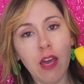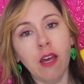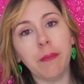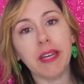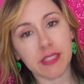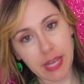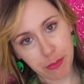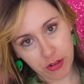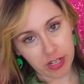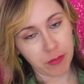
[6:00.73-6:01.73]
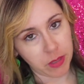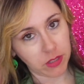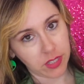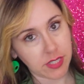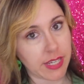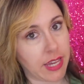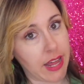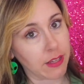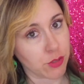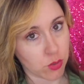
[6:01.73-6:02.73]
because I primarily skate
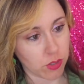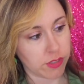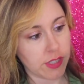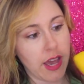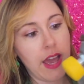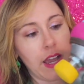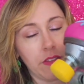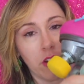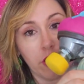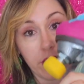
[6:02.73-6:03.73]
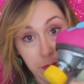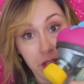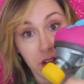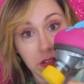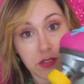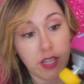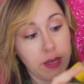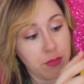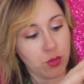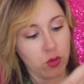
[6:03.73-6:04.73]
outdoors, and they're gummier, so they
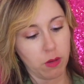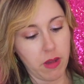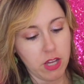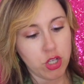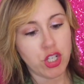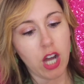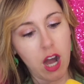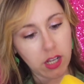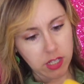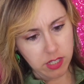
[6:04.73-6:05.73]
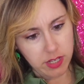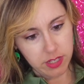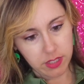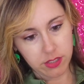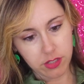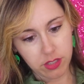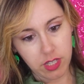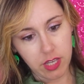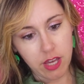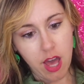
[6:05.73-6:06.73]
absorb shock. These are
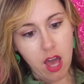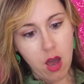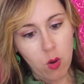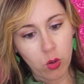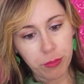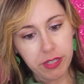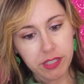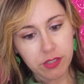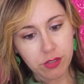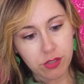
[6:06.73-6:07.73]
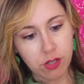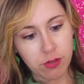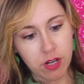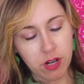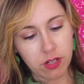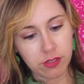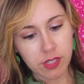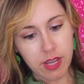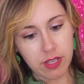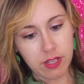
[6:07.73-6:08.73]
the Orbit Sonars,
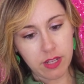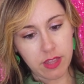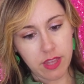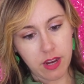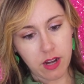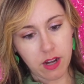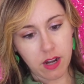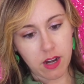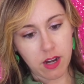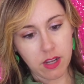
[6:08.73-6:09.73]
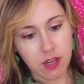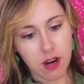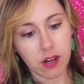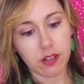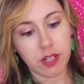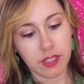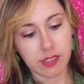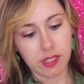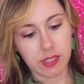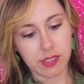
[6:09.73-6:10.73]
and their hardness
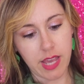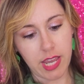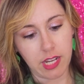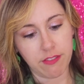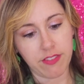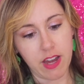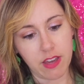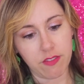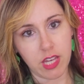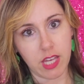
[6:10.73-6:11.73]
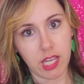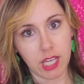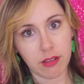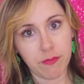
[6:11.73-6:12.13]
is 85A.